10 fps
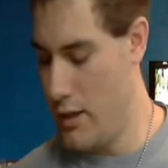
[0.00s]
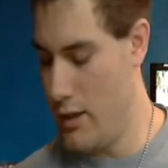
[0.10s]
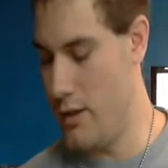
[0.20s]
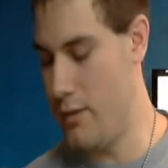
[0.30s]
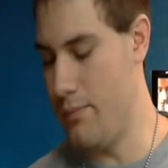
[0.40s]

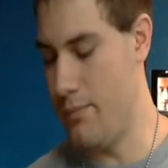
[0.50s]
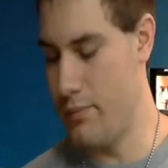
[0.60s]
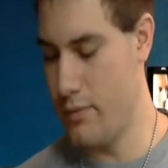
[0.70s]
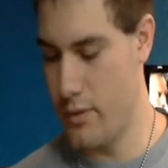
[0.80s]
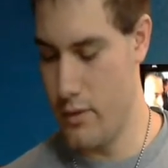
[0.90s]
I
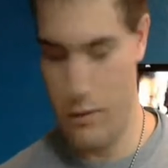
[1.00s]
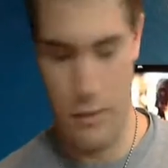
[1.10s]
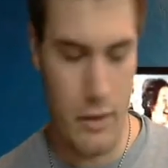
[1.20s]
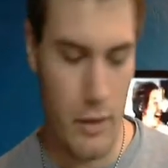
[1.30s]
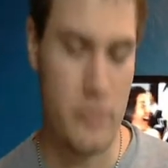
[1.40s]

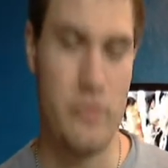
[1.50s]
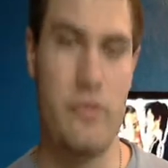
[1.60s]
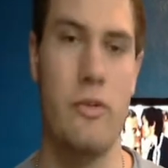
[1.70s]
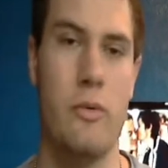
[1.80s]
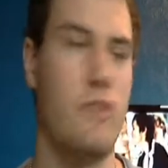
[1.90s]
wasn't
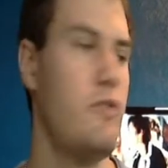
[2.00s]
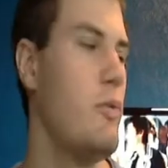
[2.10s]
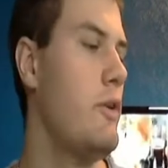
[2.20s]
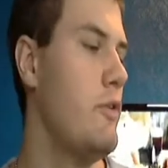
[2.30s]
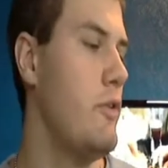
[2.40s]
sure which
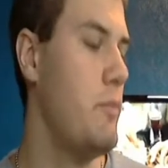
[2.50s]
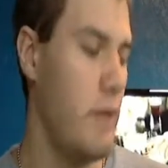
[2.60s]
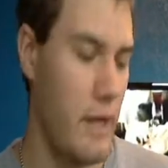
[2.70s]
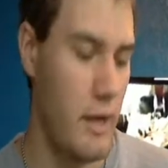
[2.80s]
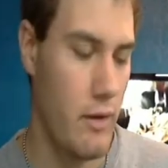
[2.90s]
22 to
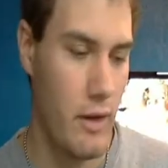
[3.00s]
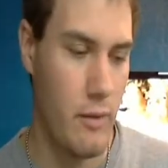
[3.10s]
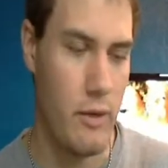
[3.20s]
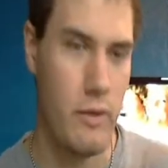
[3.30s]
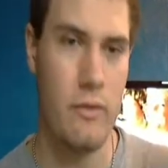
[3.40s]
pick out. I
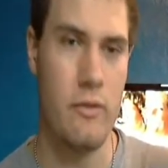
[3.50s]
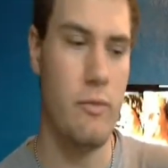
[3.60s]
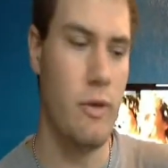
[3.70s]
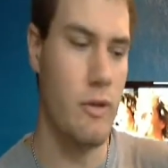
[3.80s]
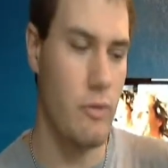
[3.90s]
went over to
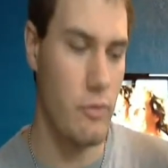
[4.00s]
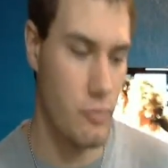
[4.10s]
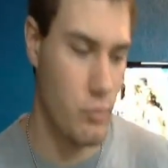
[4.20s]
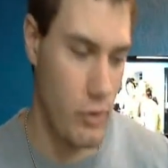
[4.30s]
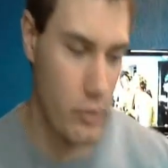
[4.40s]
my local
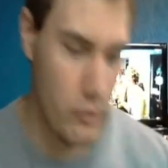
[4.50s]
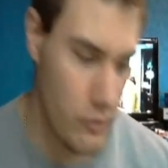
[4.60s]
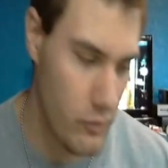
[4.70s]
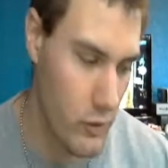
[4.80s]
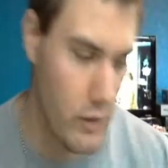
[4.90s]
sporting goods
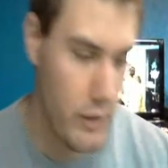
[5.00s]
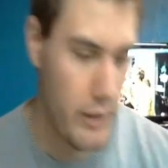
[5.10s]
store